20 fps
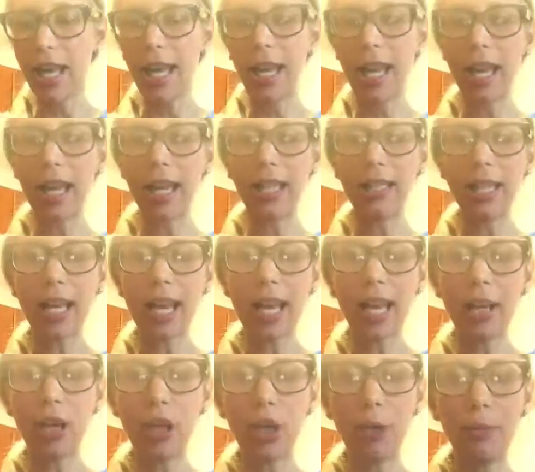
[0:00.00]
And
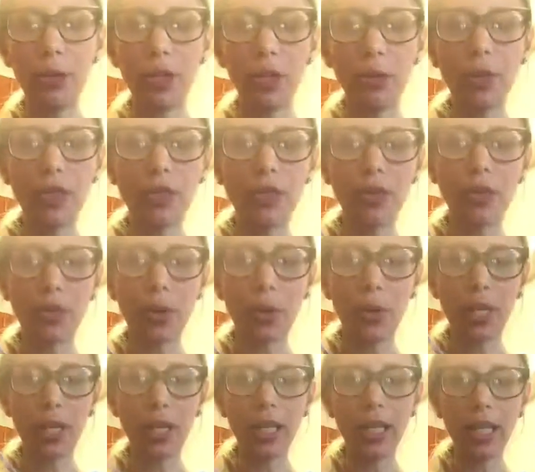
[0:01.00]
I hope you
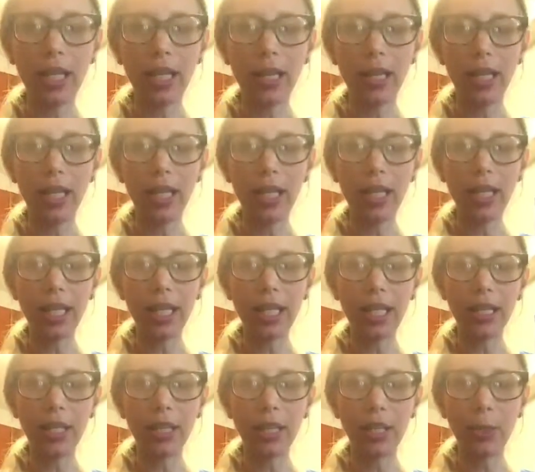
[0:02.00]
enjoyed
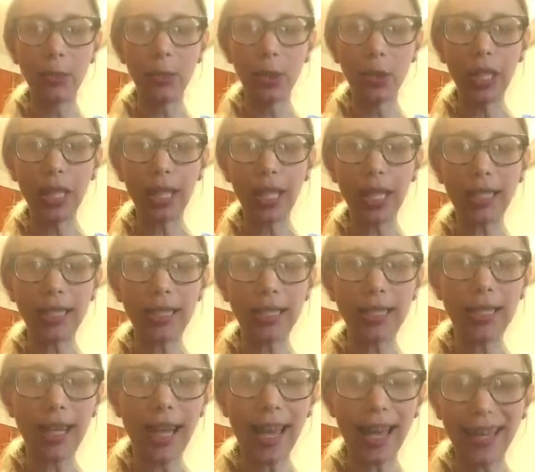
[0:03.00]
the smoothie lesson
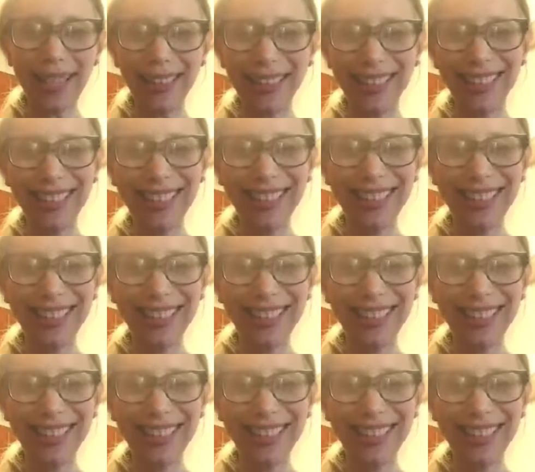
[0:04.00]
today.